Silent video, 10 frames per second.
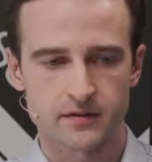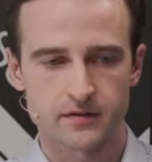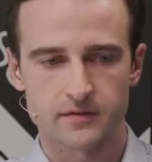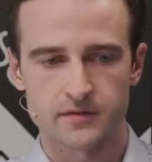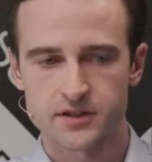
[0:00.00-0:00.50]

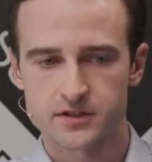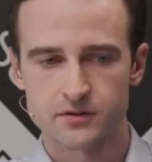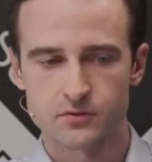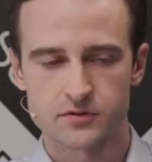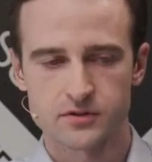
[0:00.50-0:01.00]
this
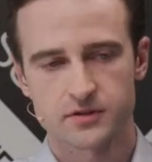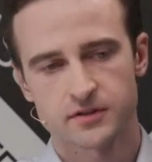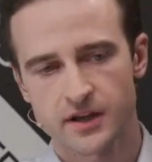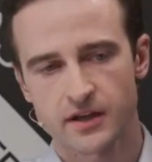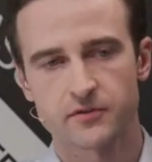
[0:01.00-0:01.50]

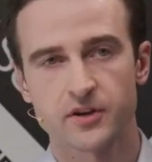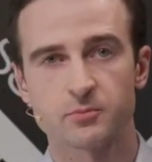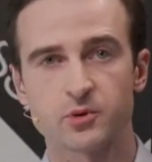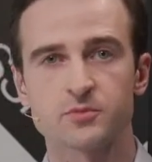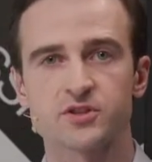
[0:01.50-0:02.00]
looks like very
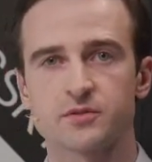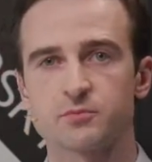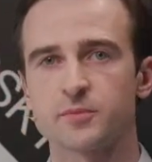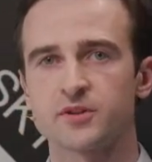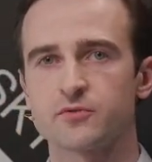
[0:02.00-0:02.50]
promising
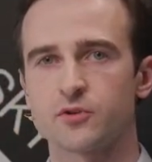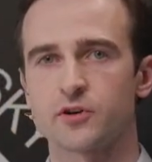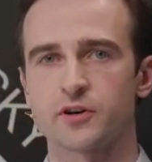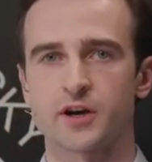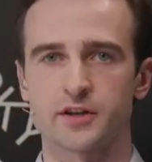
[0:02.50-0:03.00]
moment for
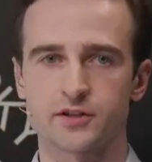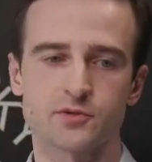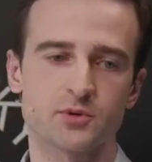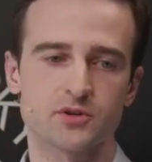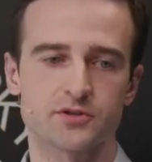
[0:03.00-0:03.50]

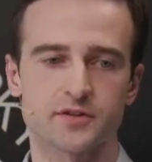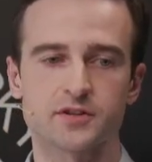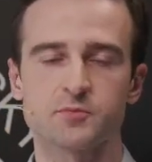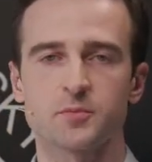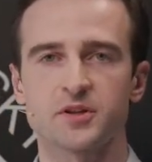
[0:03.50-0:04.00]
Anish, because at
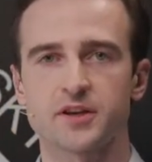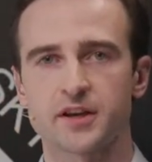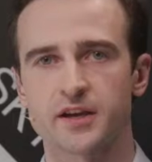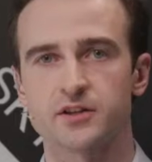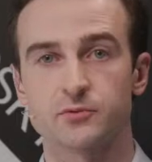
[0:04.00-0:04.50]
this moment he
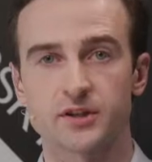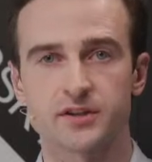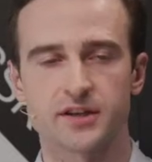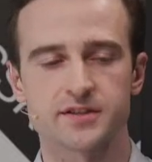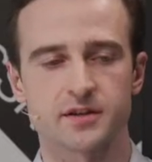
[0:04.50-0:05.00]
had
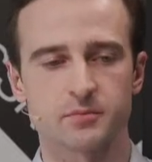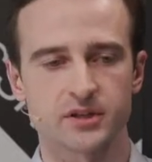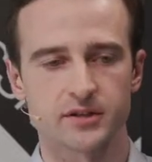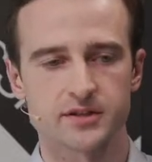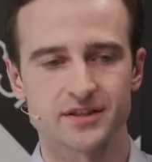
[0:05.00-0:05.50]
20 extra
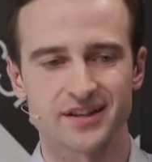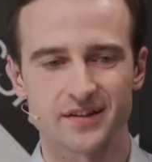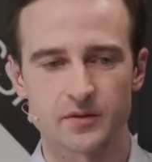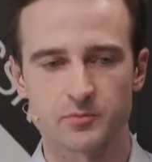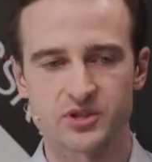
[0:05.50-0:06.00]
minutes
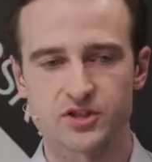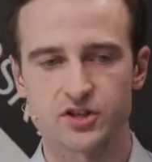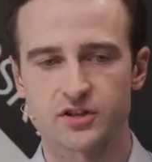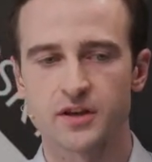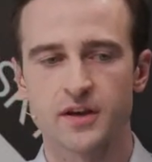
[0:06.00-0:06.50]
and the
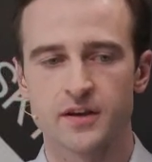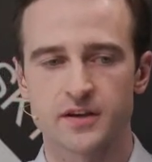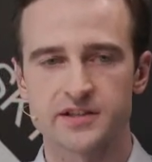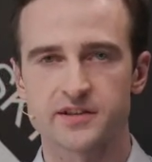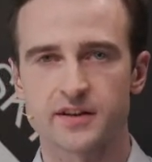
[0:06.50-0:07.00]
position
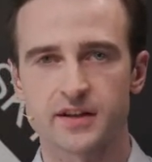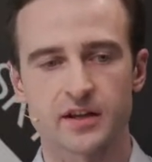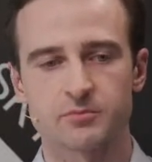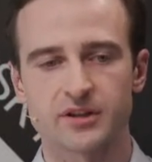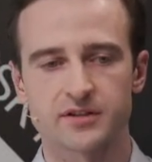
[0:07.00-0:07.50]
is really
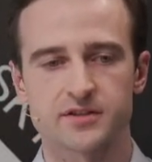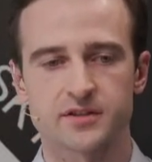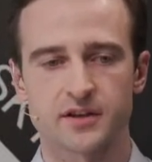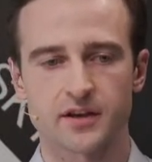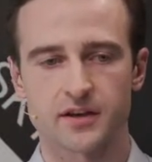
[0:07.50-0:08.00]
unbalanced.
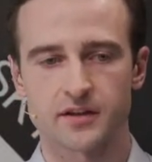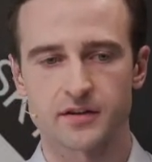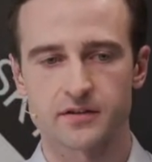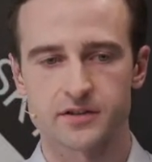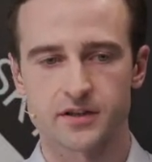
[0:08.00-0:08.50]
He
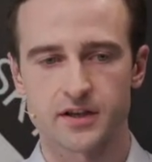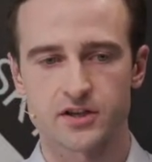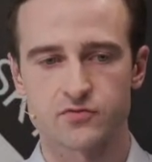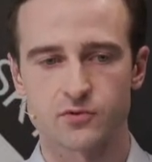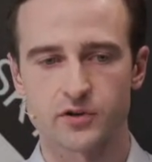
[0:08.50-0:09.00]
has
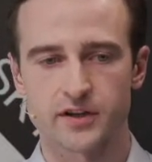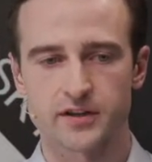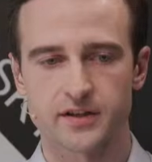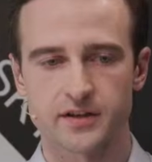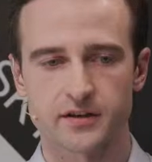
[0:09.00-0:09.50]
h4
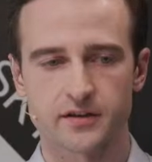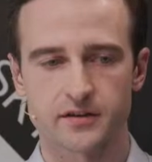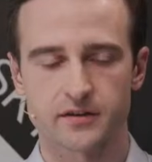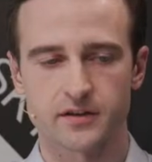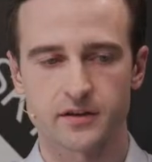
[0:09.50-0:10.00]
idea,
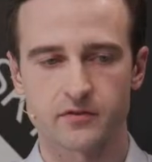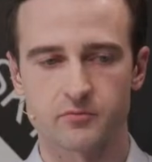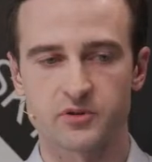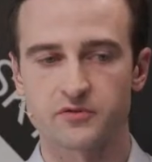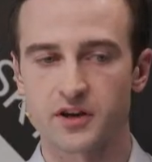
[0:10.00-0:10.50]
he have
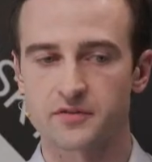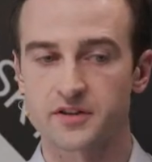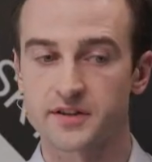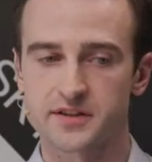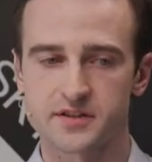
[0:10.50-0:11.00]
b5
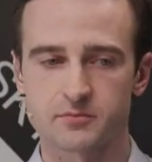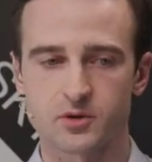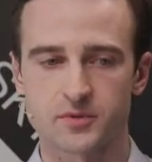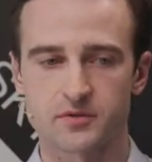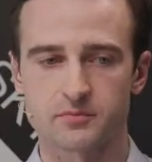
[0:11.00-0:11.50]
idea at some
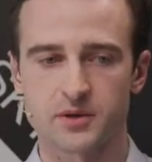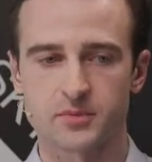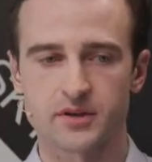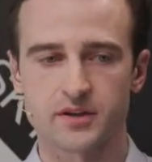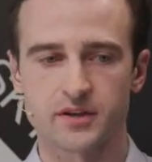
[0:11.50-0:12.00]
moment,
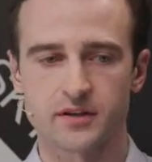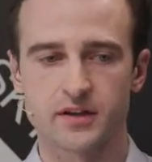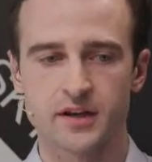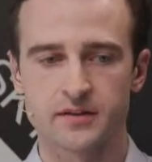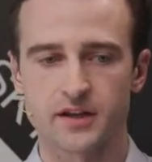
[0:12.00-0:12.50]
maybe he can
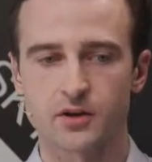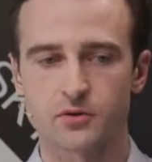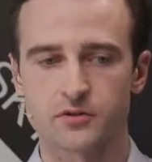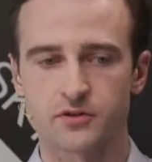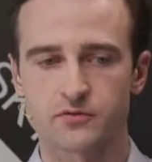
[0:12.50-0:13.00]
take
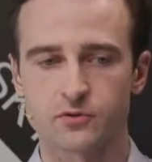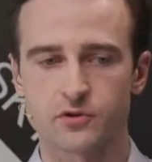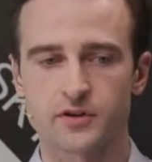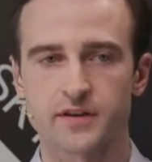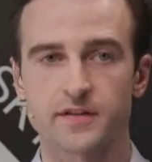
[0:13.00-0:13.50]
on
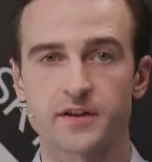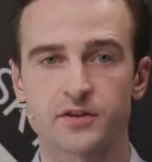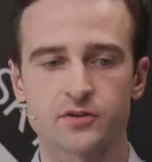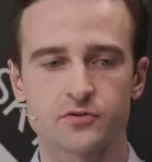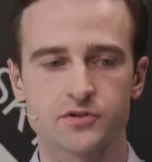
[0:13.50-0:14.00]
d4 and then
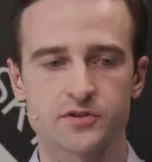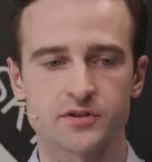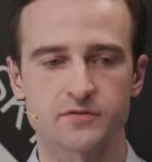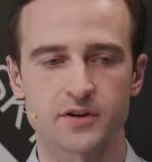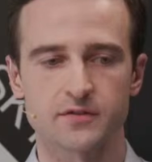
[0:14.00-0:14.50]
use
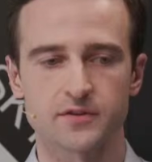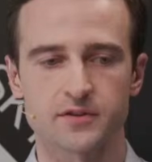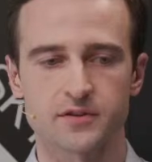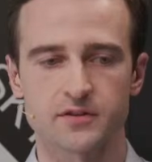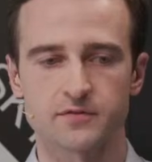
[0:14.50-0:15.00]
c5
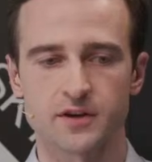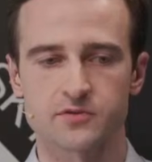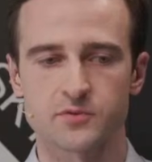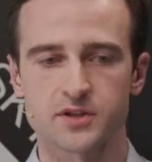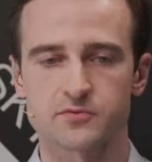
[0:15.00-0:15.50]
and e5
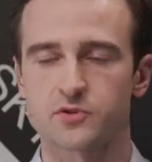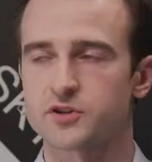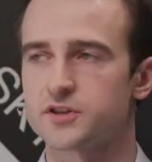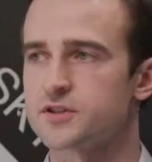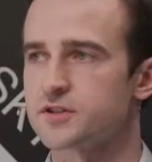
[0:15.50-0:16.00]
squares for
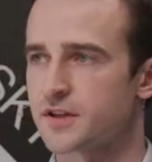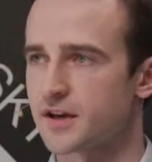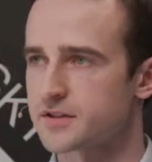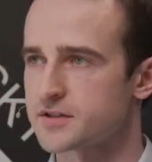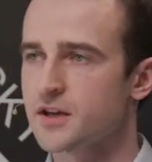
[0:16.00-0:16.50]
his
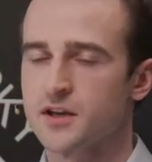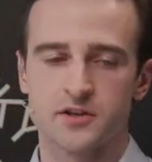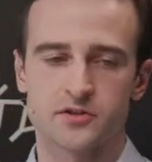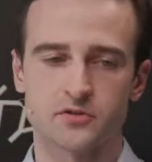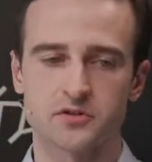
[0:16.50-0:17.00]
knights.
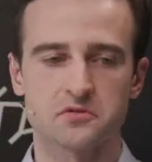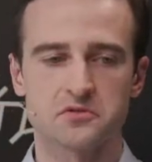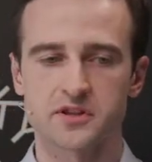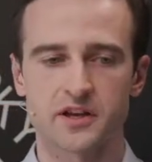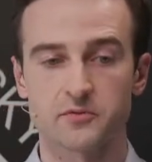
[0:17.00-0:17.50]
So it
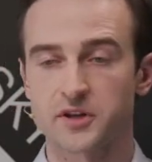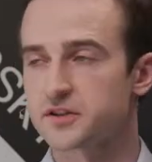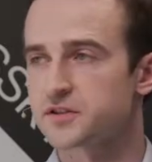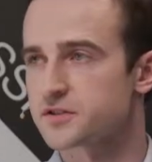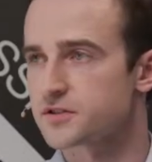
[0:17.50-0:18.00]
looks like very
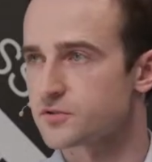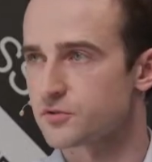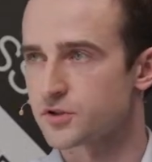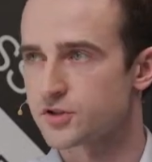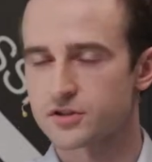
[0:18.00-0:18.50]
interesting
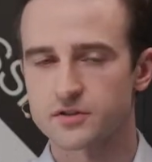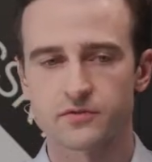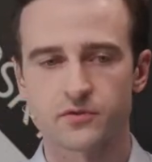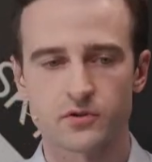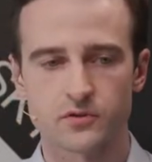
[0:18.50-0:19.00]
situation
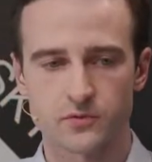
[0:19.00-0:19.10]
for